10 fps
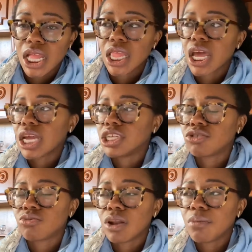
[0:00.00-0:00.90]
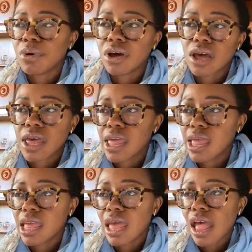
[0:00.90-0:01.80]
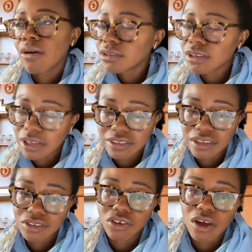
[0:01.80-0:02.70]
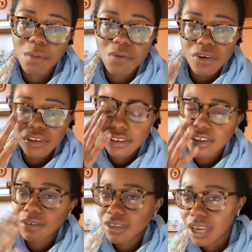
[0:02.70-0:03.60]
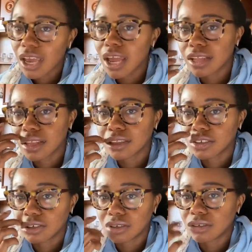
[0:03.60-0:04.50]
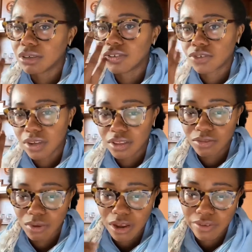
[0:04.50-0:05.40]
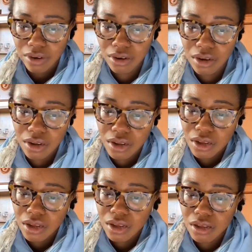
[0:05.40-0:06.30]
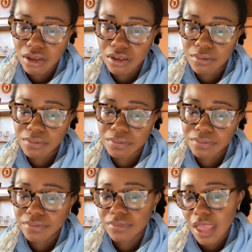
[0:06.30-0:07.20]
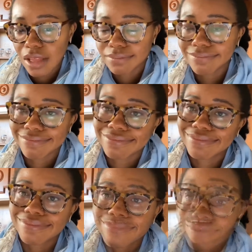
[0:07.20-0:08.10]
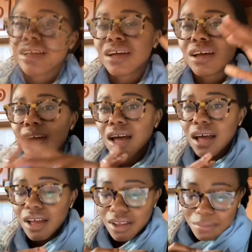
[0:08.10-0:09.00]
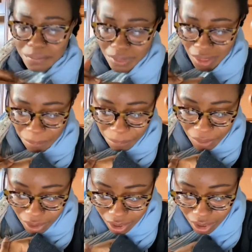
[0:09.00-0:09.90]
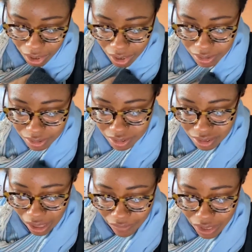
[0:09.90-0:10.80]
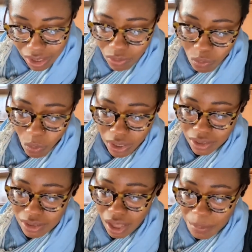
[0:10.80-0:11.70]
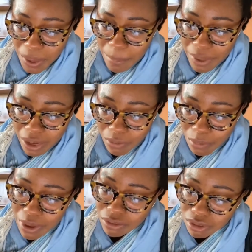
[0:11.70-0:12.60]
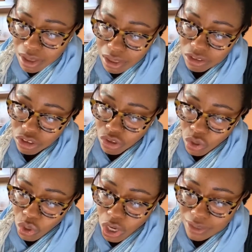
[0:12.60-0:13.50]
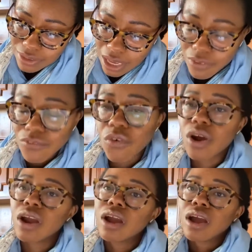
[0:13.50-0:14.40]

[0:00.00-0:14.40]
Like, I just read a book, and I sent it to a couple friends because I was like, hey, I think that you'll enjoy this, whatever. Yeah. Number 7, what is an upcoming romance release you're excited for?